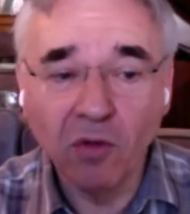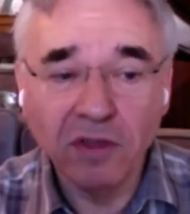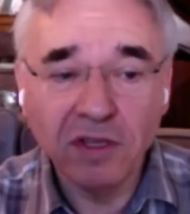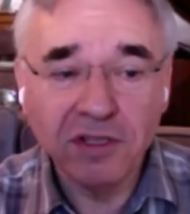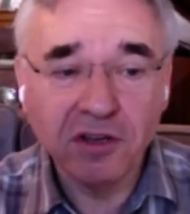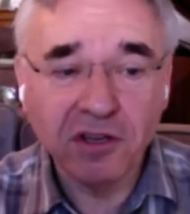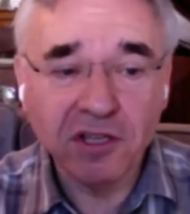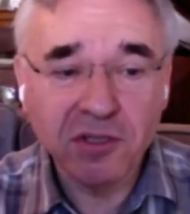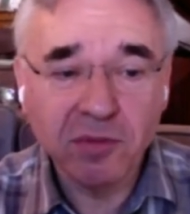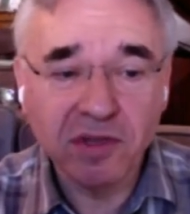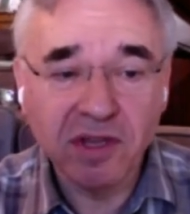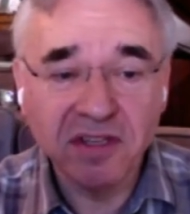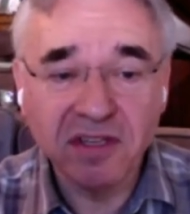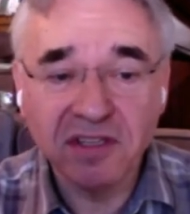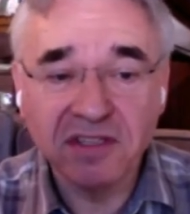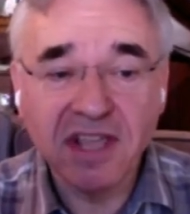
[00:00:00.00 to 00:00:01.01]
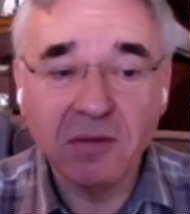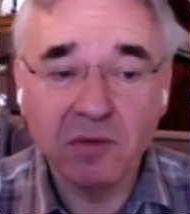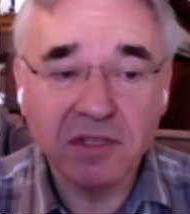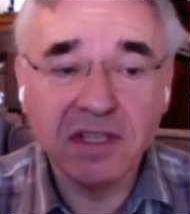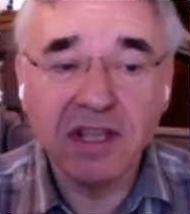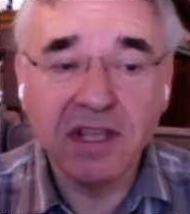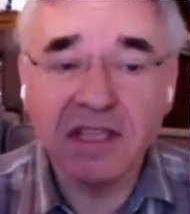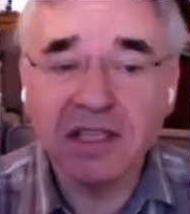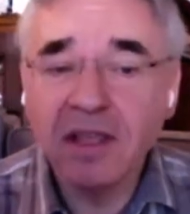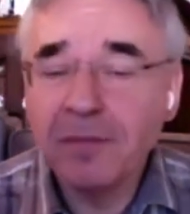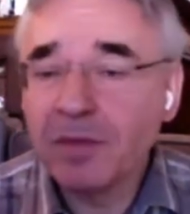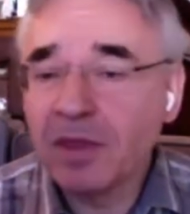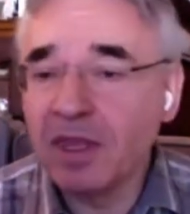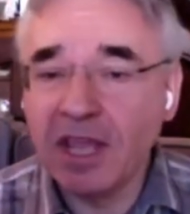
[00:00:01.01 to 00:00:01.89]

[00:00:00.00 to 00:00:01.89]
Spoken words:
All that Judge Swinnerton said was this: